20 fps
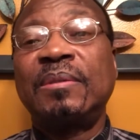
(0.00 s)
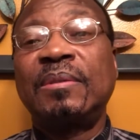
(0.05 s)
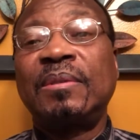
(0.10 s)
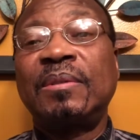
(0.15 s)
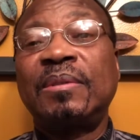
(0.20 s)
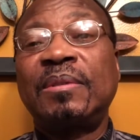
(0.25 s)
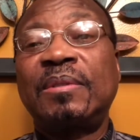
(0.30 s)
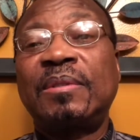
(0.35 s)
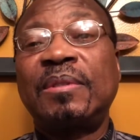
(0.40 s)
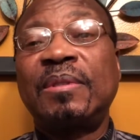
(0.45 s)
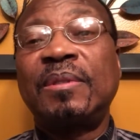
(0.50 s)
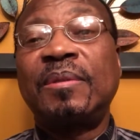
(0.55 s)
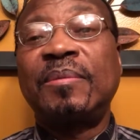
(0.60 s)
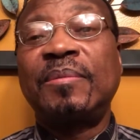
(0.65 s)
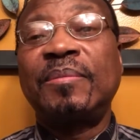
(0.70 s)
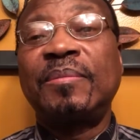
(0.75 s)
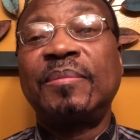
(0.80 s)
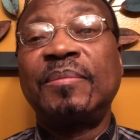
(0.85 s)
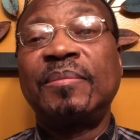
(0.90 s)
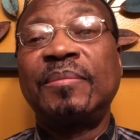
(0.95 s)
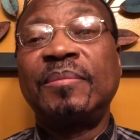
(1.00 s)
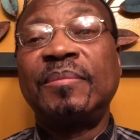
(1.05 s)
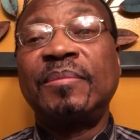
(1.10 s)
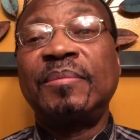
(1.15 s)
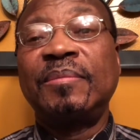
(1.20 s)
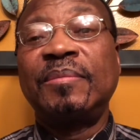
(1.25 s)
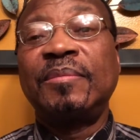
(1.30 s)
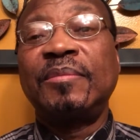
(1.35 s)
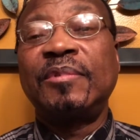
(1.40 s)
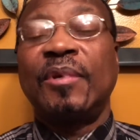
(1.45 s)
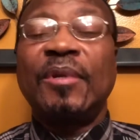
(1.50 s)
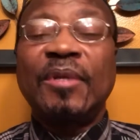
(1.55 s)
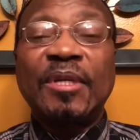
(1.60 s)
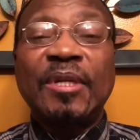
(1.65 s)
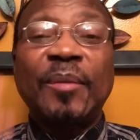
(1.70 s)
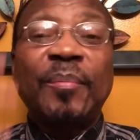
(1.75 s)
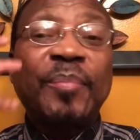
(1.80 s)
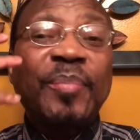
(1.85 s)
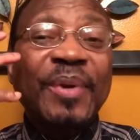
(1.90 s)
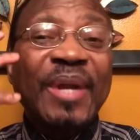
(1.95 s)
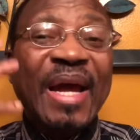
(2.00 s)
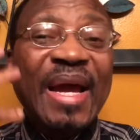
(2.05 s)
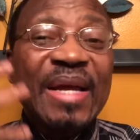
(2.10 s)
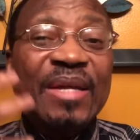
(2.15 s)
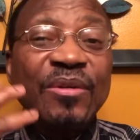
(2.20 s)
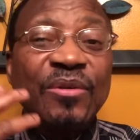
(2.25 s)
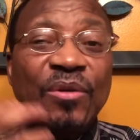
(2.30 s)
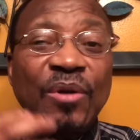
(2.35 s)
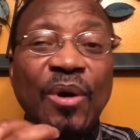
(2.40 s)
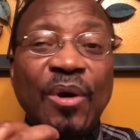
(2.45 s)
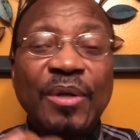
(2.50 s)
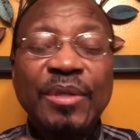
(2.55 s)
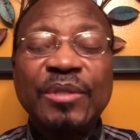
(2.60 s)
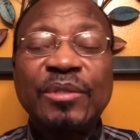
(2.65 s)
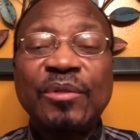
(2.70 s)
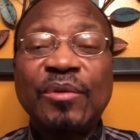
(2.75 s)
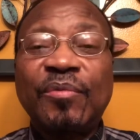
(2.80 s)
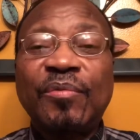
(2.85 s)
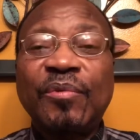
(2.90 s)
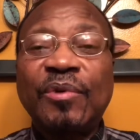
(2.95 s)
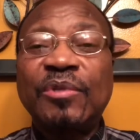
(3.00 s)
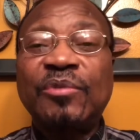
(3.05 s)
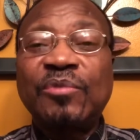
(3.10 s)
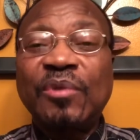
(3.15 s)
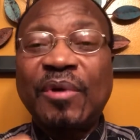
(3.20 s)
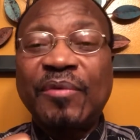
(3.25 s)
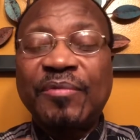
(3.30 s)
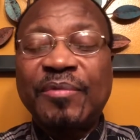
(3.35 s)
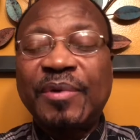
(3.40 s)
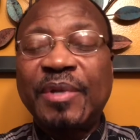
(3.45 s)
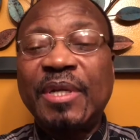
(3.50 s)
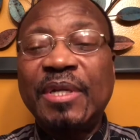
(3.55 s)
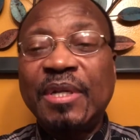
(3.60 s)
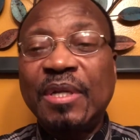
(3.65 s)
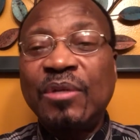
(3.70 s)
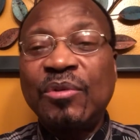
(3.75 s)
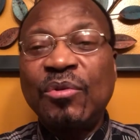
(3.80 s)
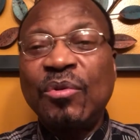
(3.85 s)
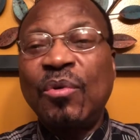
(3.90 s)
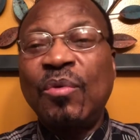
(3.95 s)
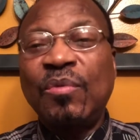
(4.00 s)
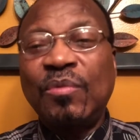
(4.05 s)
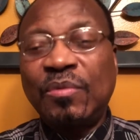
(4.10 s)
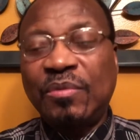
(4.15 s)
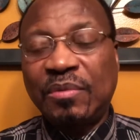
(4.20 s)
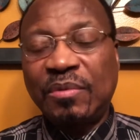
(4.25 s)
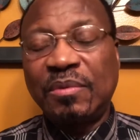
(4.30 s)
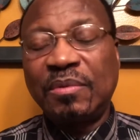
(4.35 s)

You see, you're not applying knowledge of what you have read and known.